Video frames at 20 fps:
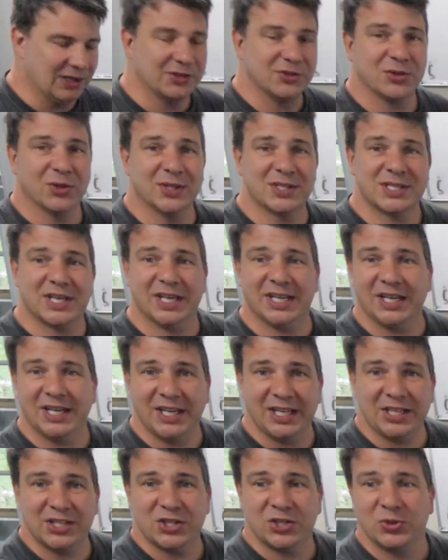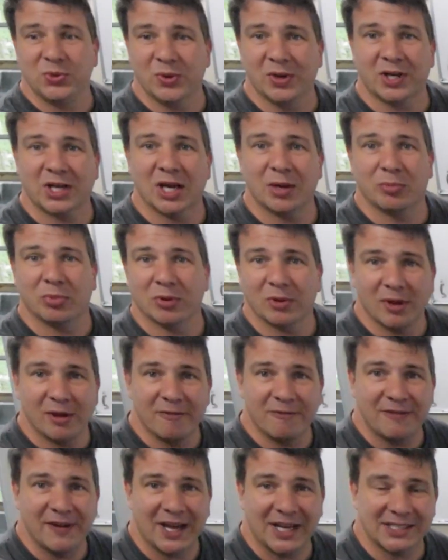So let's get into a couple
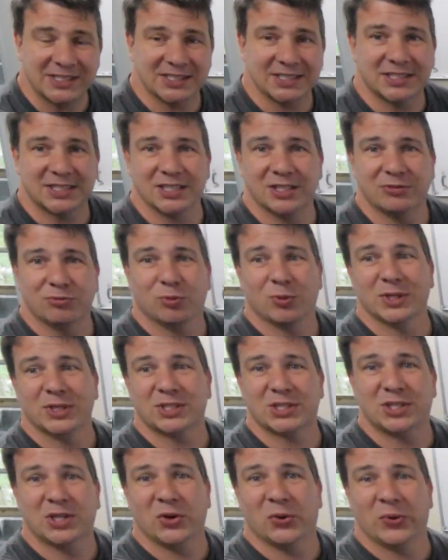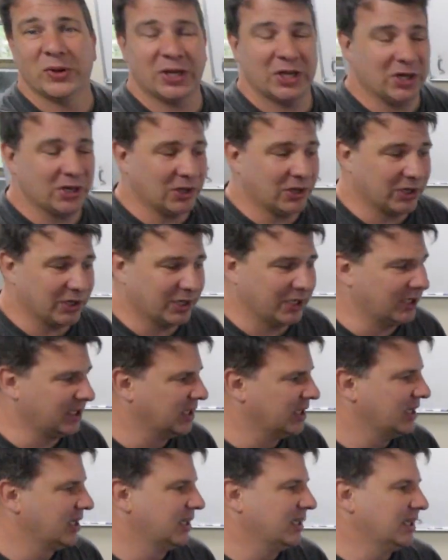facets of what's going
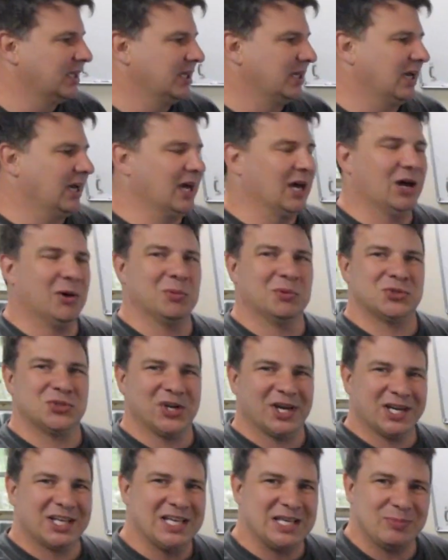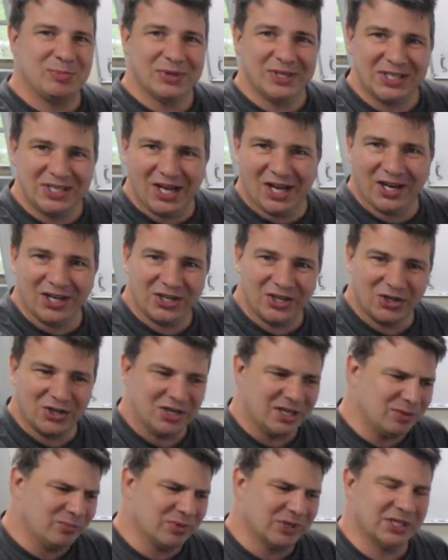on. Try to keep it
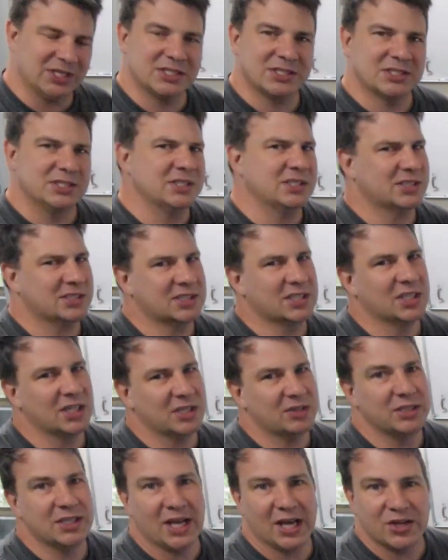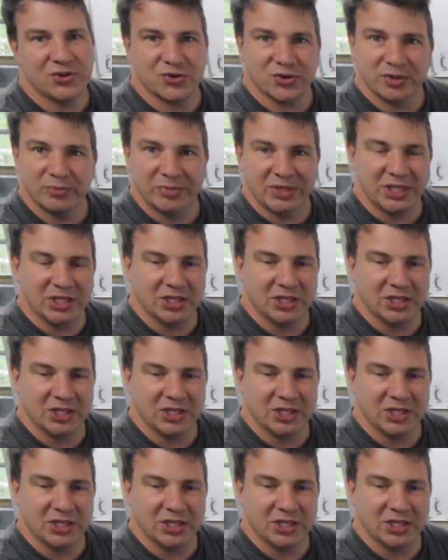non-nerdy, but it's gonna naturally be